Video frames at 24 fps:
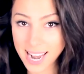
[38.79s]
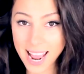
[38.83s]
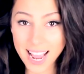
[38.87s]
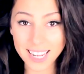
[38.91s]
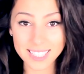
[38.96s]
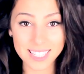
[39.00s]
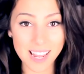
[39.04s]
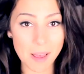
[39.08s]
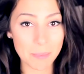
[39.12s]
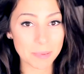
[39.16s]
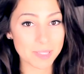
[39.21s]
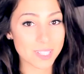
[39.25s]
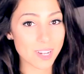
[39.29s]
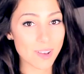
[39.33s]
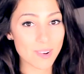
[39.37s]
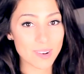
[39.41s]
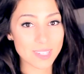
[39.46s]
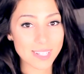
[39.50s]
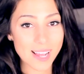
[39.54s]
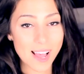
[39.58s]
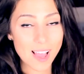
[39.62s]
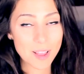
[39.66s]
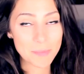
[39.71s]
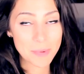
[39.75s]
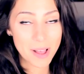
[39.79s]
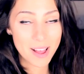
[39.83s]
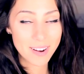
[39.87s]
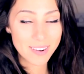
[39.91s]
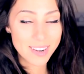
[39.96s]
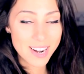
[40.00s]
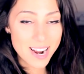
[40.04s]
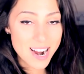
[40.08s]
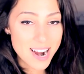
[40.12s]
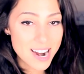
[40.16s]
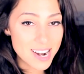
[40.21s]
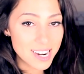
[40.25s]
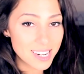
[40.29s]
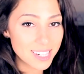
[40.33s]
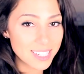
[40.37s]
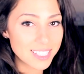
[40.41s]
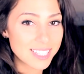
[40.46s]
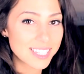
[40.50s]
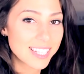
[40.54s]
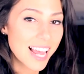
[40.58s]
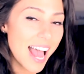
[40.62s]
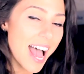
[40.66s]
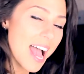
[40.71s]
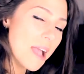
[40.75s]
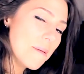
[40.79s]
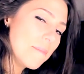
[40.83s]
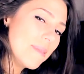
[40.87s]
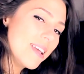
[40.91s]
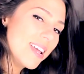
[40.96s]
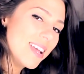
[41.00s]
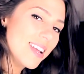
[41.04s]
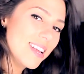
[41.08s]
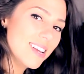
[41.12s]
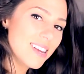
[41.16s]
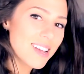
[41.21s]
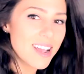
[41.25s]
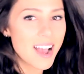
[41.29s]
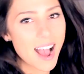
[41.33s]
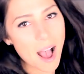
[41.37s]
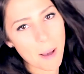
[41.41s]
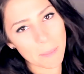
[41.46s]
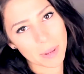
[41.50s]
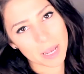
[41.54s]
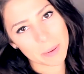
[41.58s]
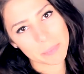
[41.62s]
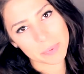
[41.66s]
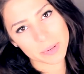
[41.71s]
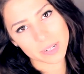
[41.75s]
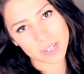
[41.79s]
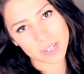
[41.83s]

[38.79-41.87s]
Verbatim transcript: Today's episode is all about nerds, I mean comic